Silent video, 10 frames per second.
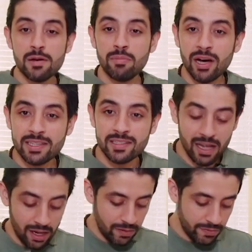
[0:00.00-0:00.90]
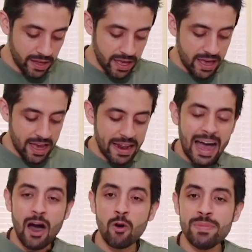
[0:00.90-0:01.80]
myself and
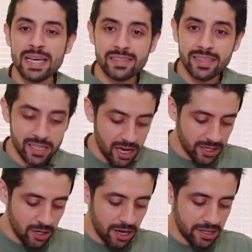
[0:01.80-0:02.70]
how basically I got